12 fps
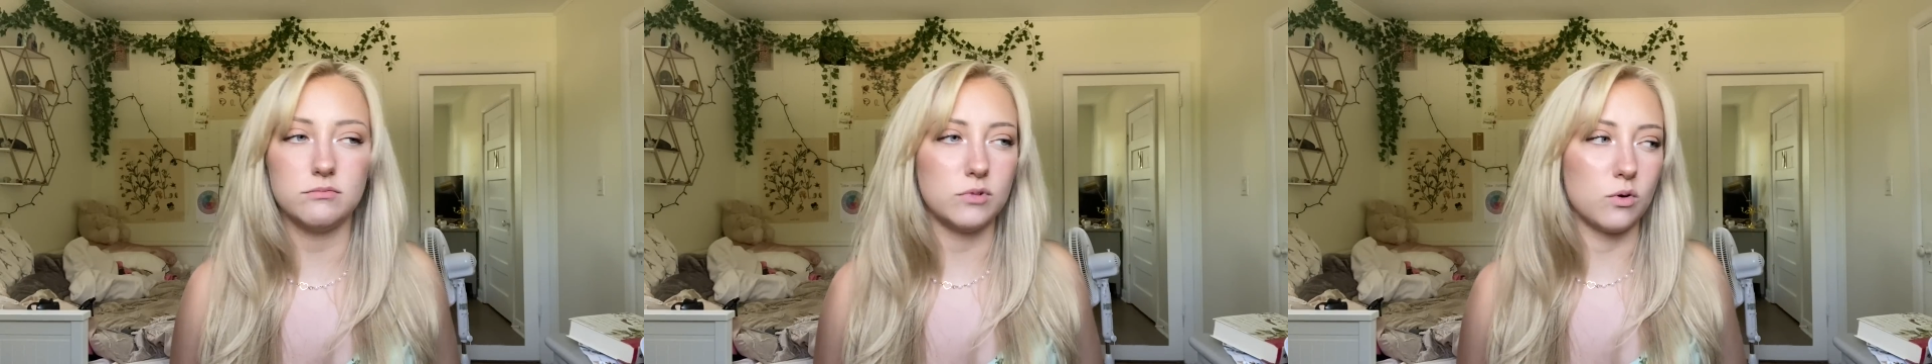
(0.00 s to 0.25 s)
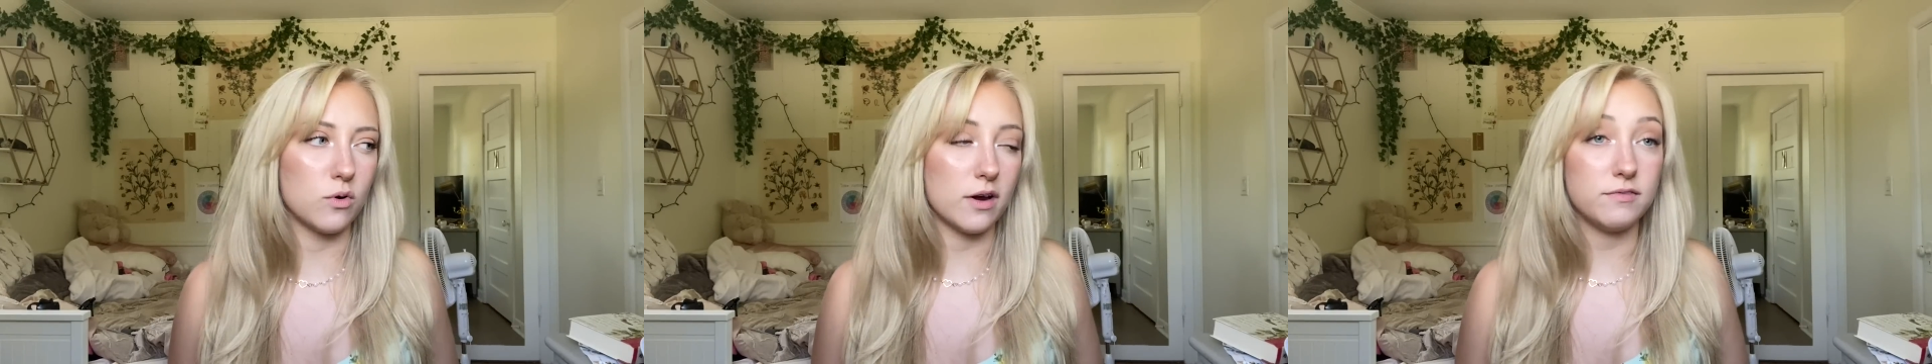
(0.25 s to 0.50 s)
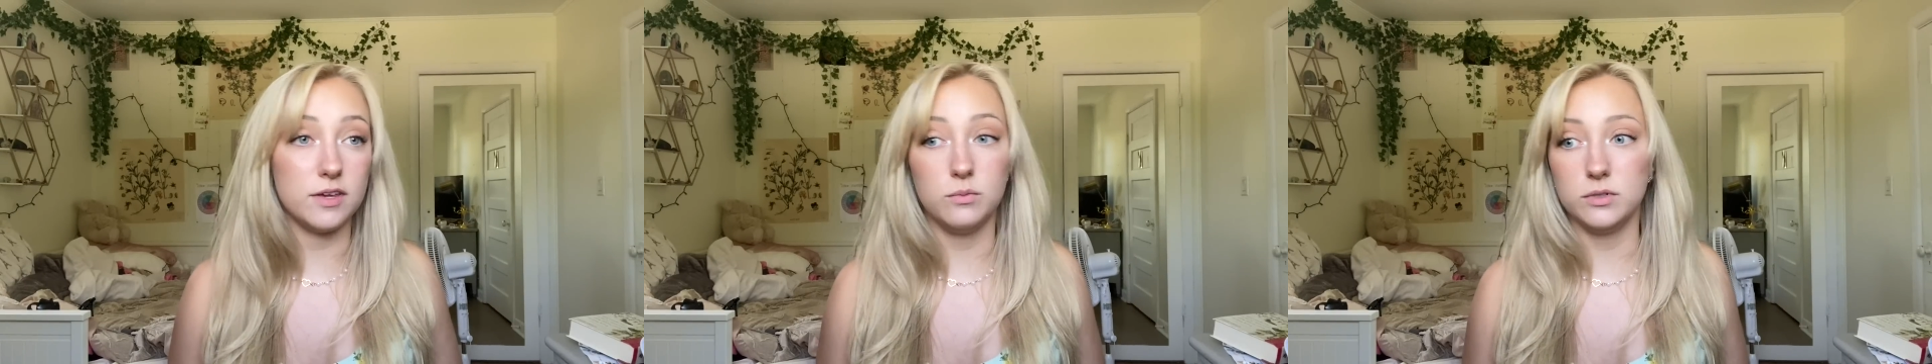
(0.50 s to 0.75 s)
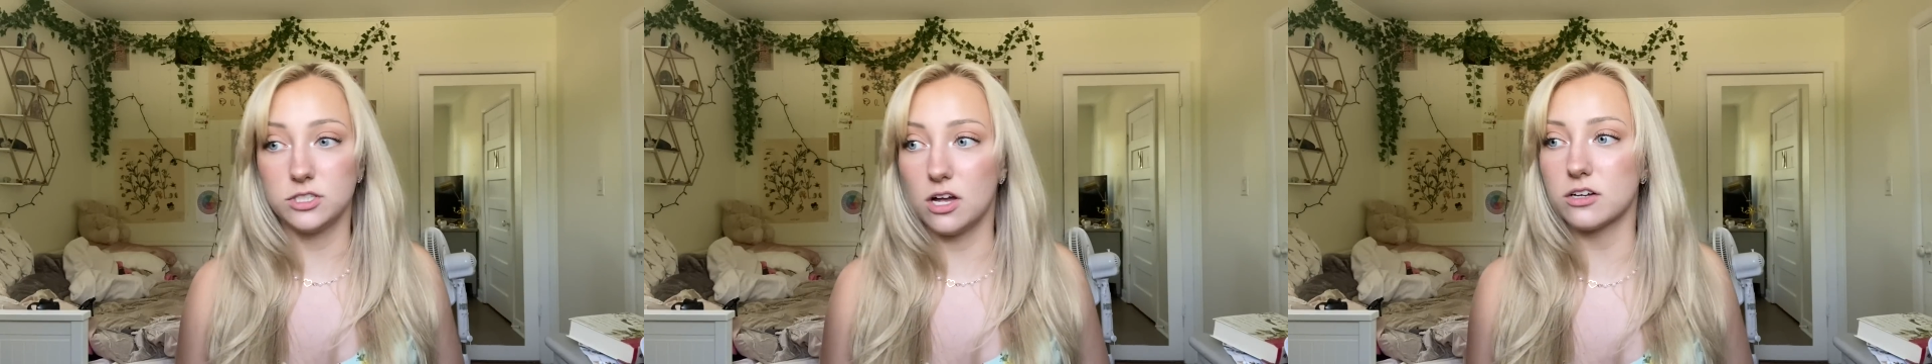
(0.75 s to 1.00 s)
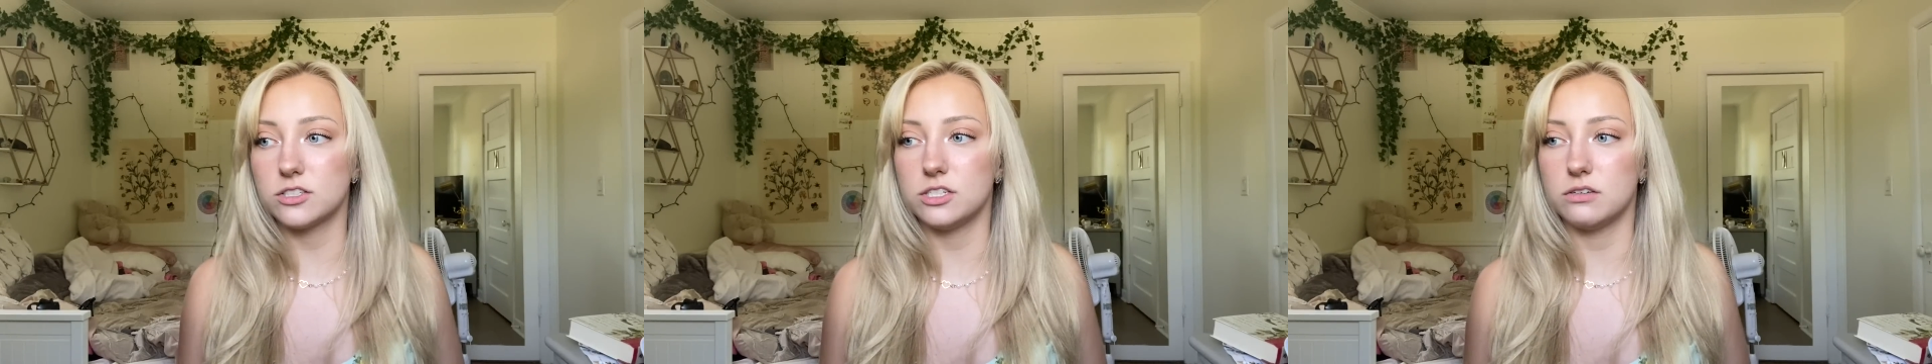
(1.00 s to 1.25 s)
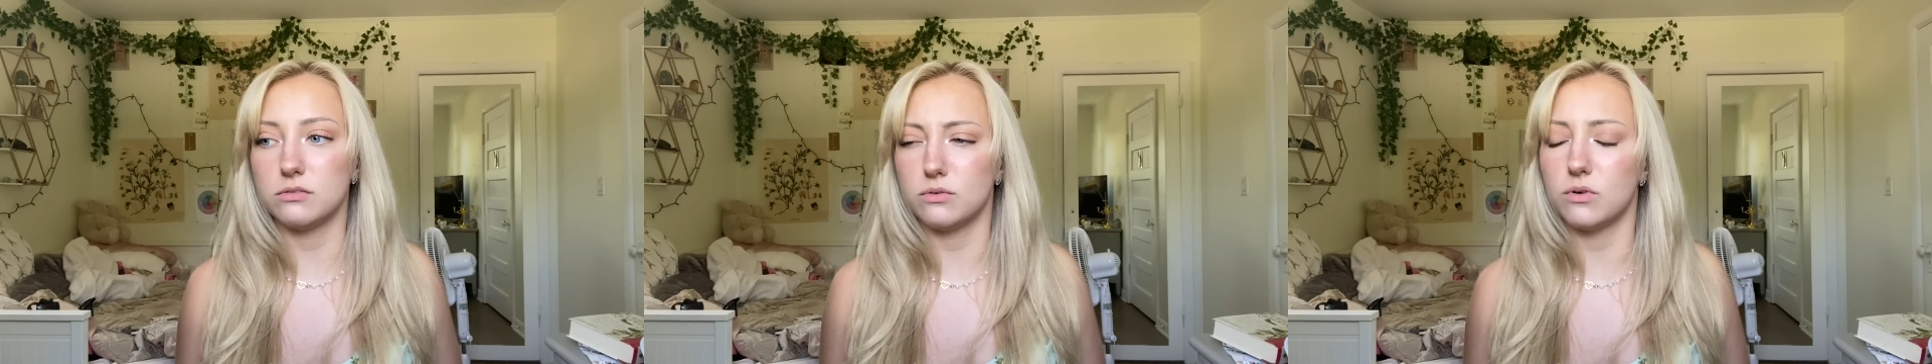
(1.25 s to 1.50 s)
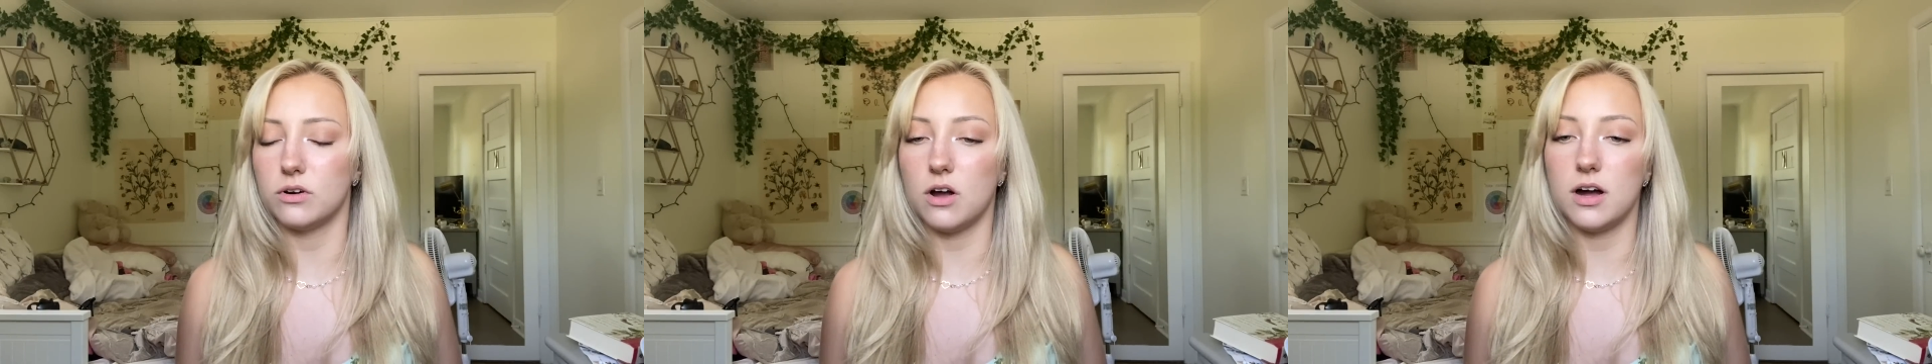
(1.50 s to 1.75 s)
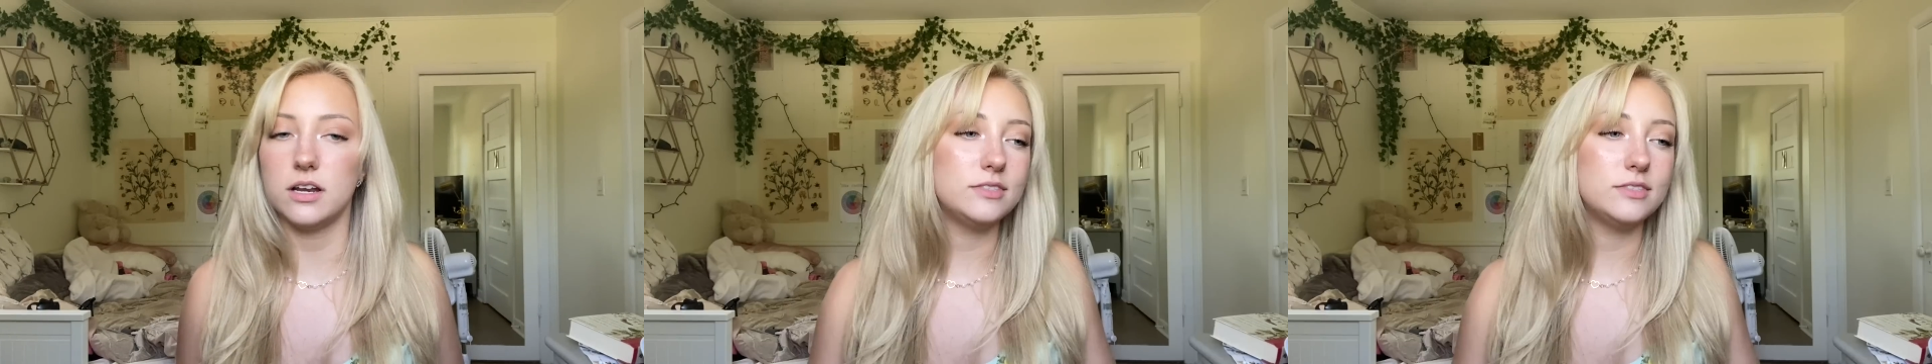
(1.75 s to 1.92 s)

or if he would talk to you or not.